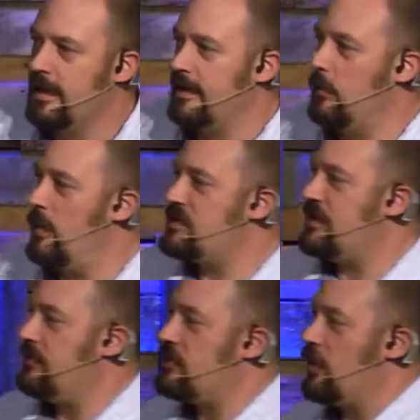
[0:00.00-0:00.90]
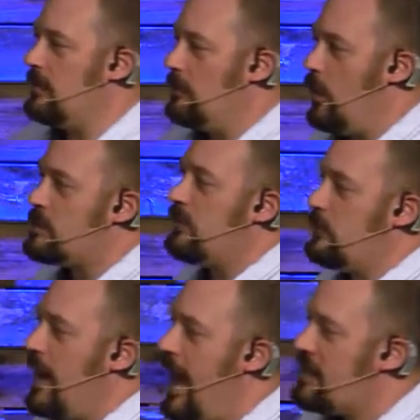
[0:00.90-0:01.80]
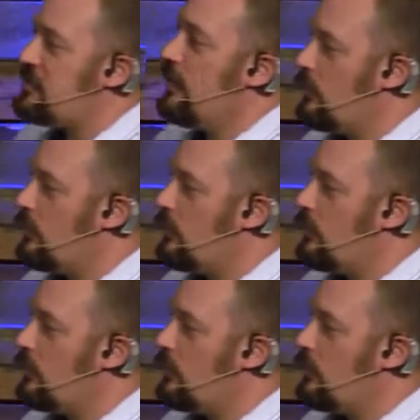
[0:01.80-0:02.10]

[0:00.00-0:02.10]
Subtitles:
And then once they've determined that most of them are hatched and are